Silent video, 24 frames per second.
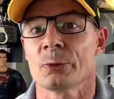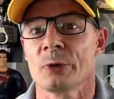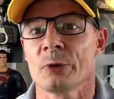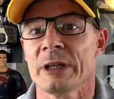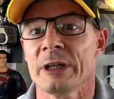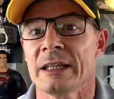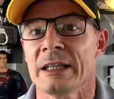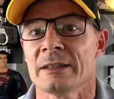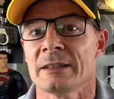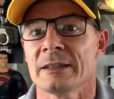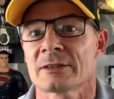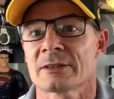
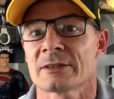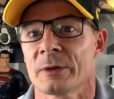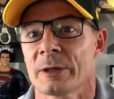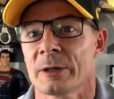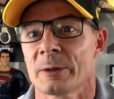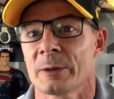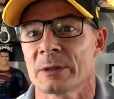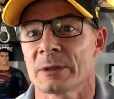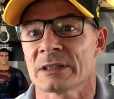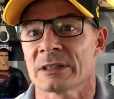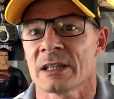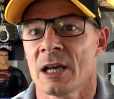So there was,
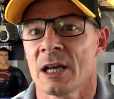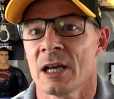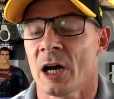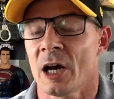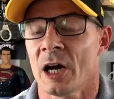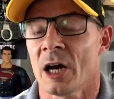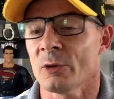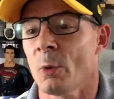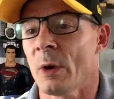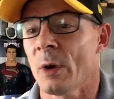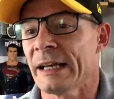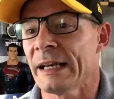on the one
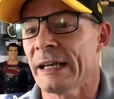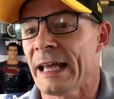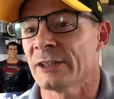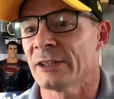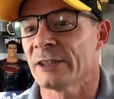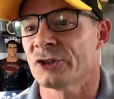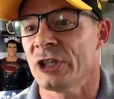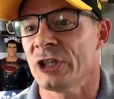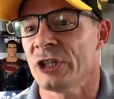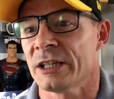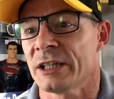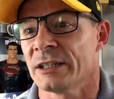hand, she
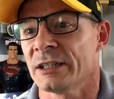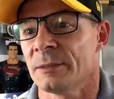could